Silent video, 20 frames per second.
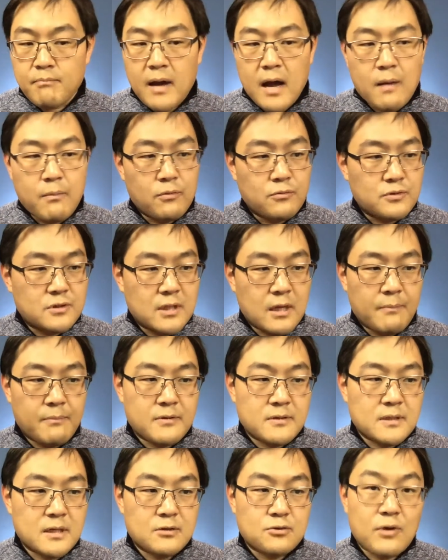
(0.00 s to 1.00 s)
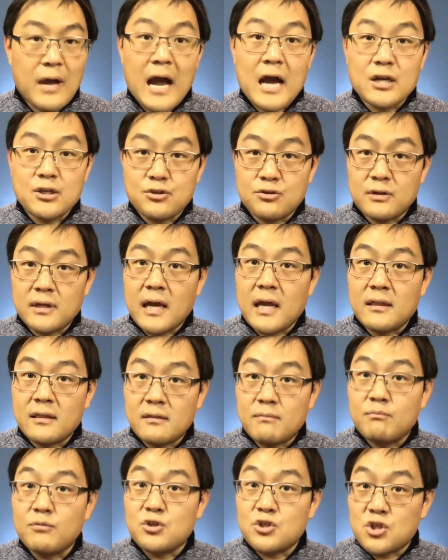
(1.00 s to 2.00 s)
Bob owns 10%, so I should get
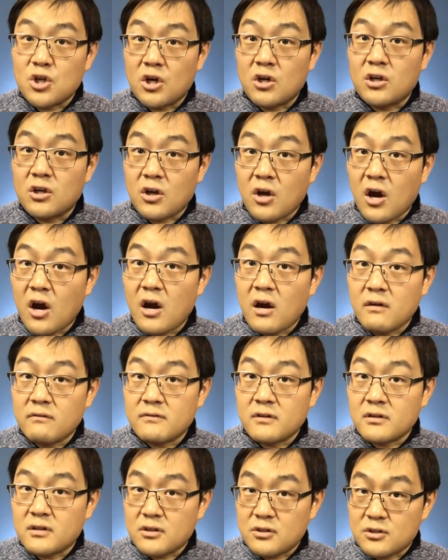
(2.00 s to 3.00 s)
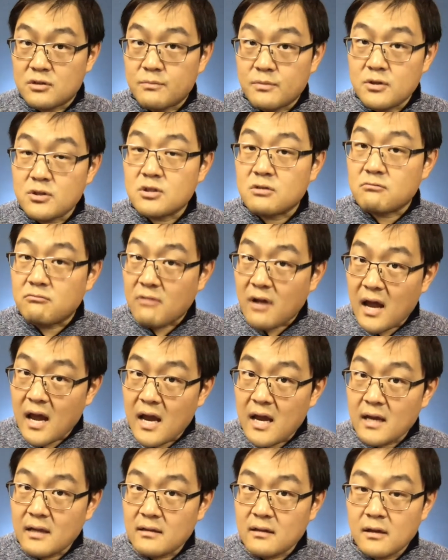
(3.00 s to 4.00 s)
majority of the distribution,
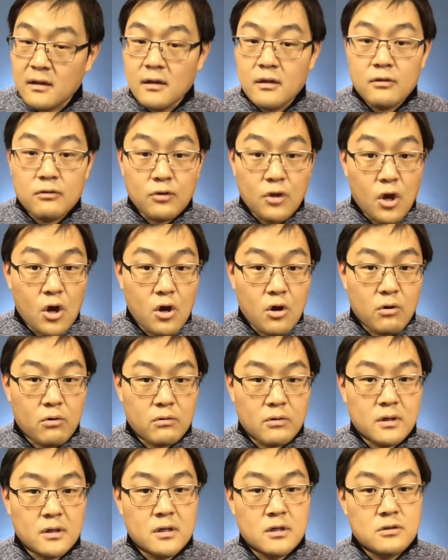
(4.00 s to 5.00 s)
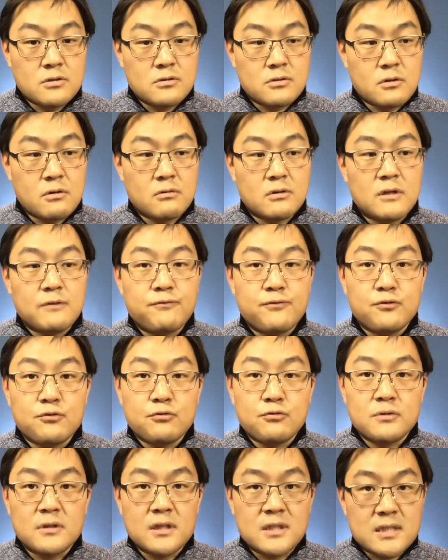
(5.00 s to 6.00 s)
right? No. So if
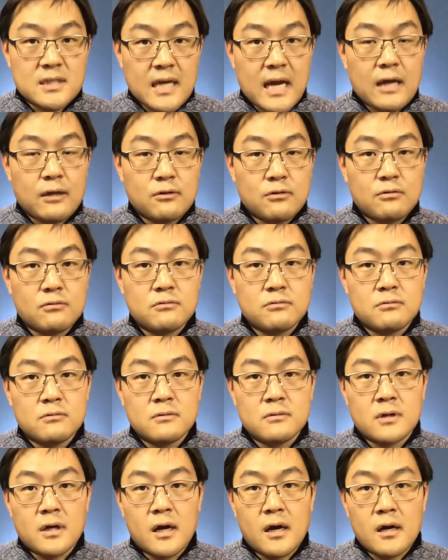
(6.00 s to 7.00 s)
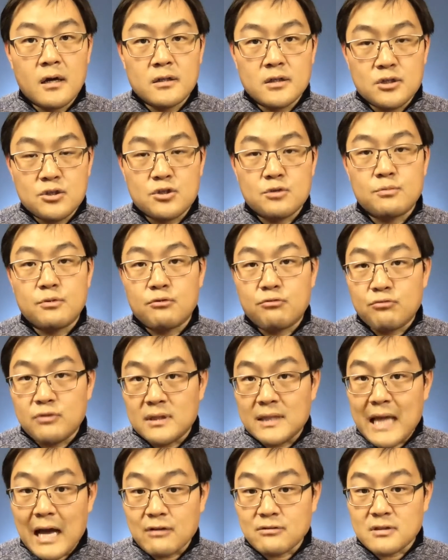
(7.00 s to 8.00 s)
you decide to distribute
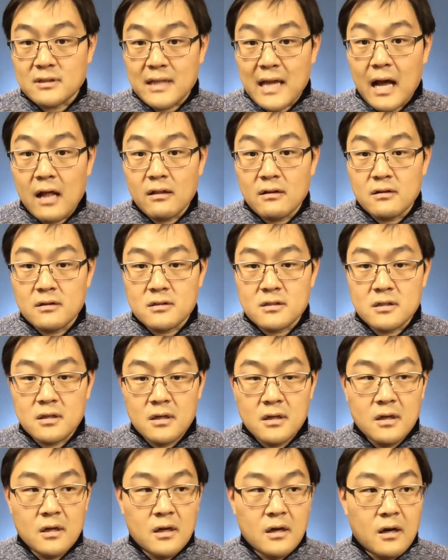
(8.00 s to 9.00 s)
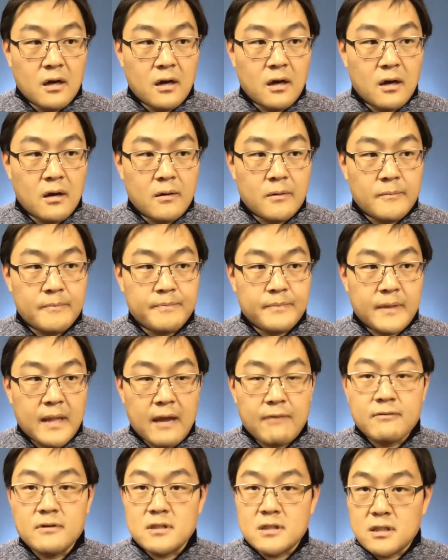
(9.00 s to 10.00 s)
$3,000,
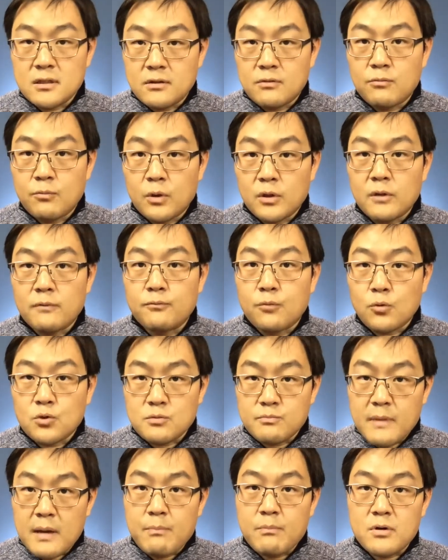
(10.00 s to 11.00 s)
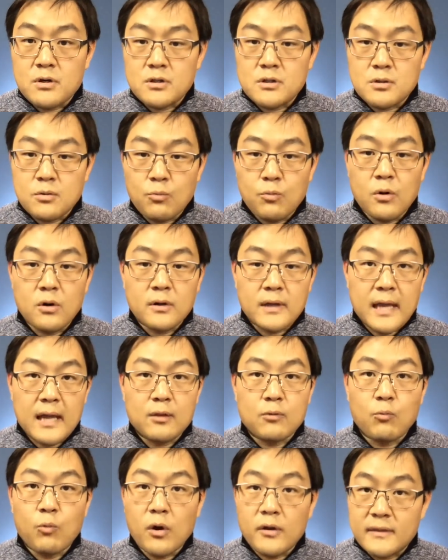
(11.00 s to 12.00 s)
every single one of those members will
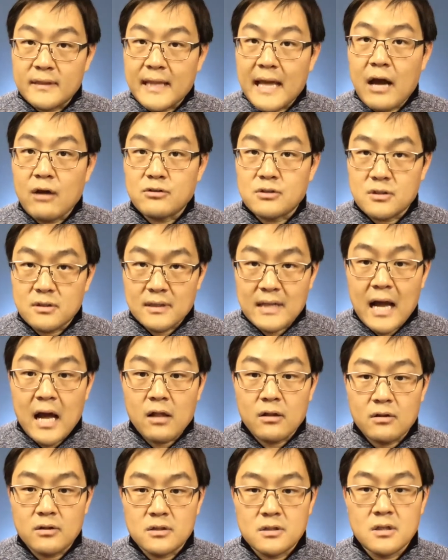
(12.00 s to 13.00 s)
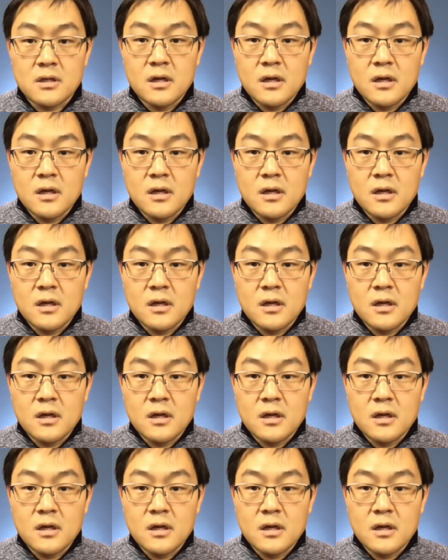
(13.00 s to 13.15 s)
get $1,000